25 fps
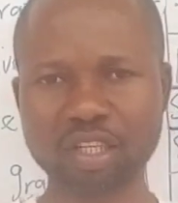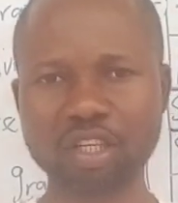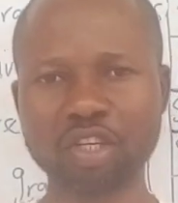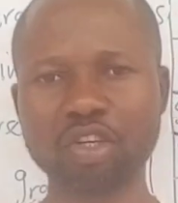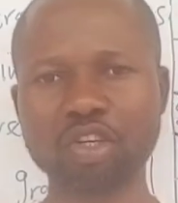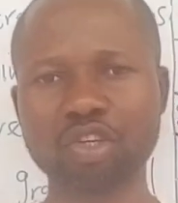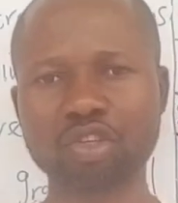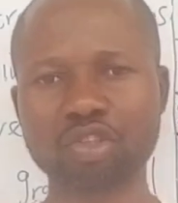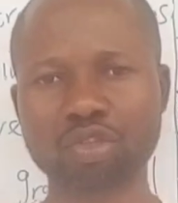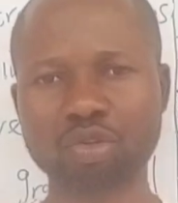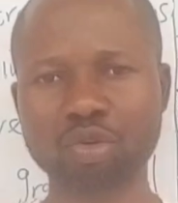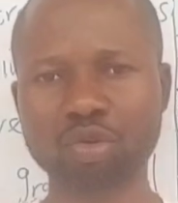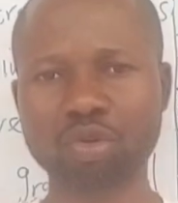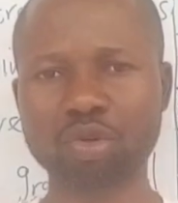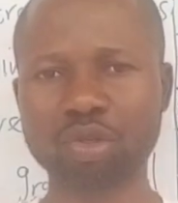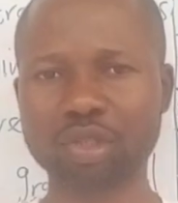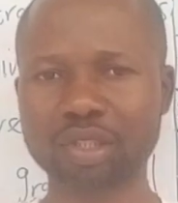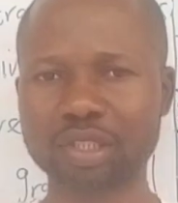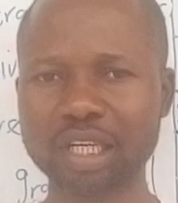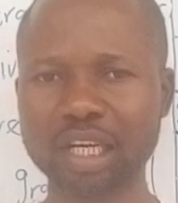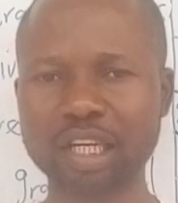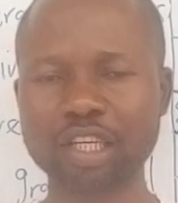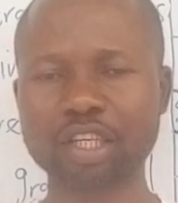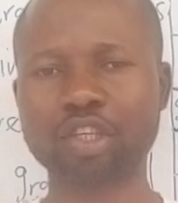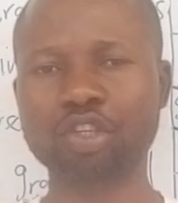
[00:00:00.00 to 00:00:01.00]
So
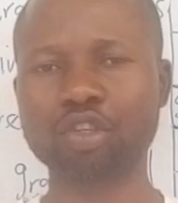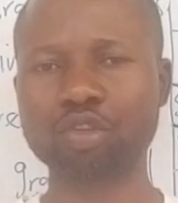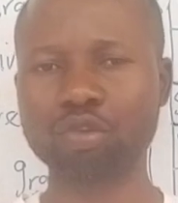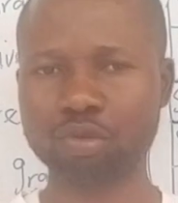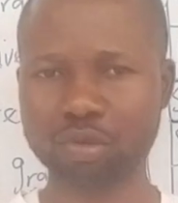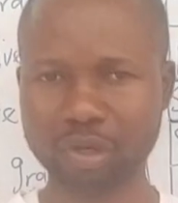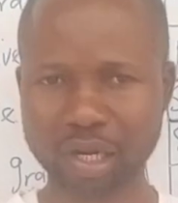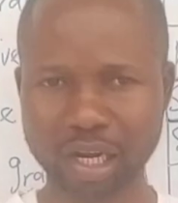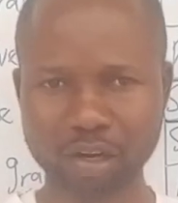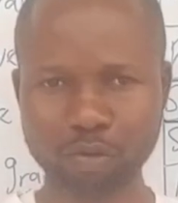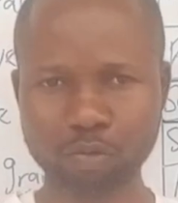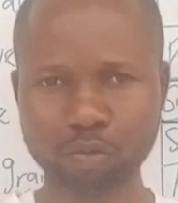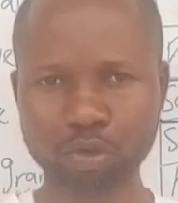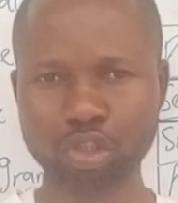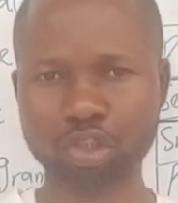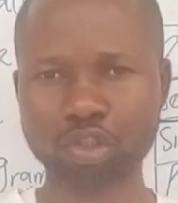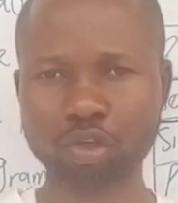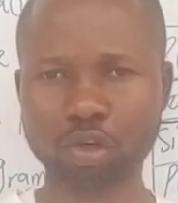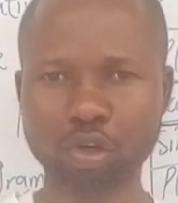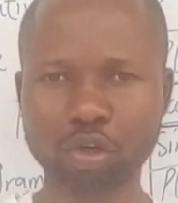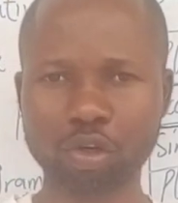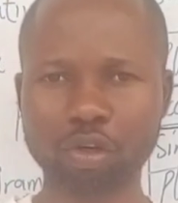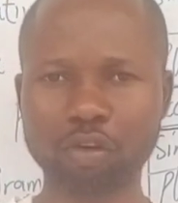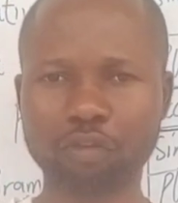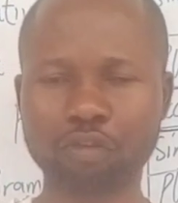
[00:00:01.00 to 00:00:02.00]
thank you. I wish all
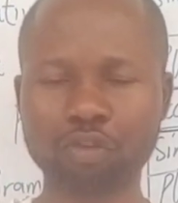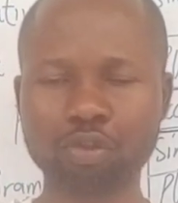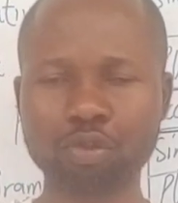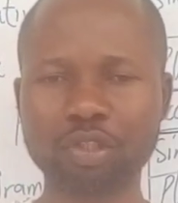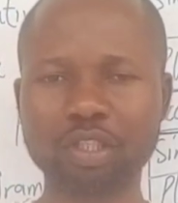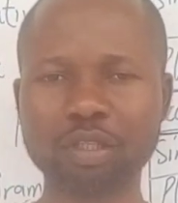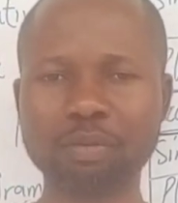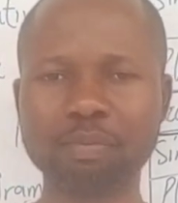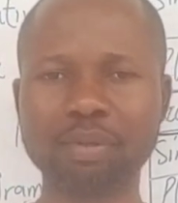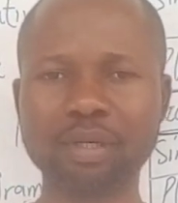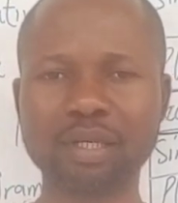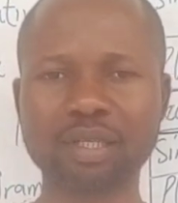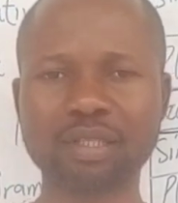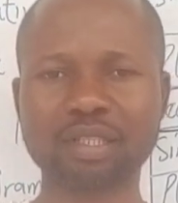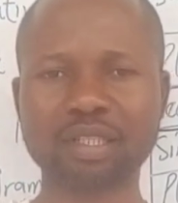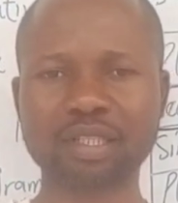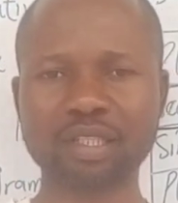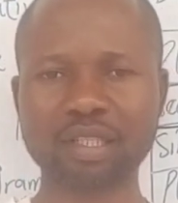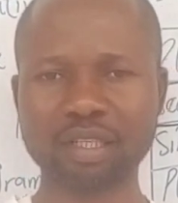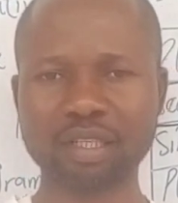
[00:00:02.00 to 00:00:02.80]
of you the best.